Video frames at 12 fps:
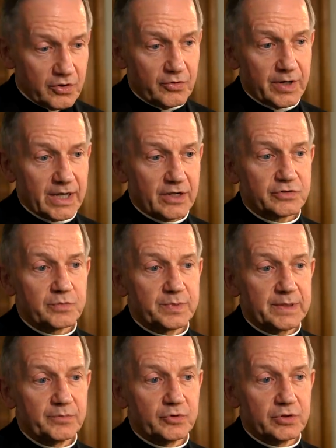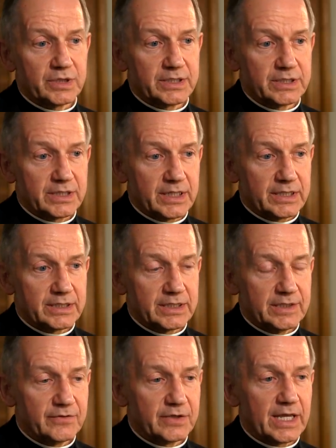going out to people, and
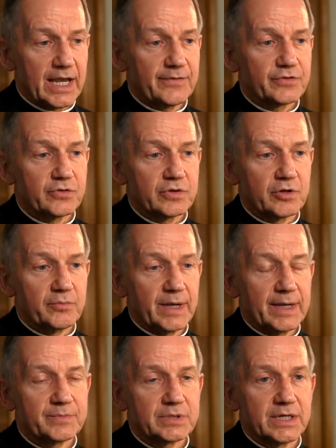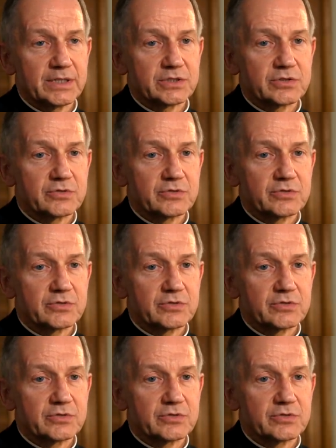even after they're baptized,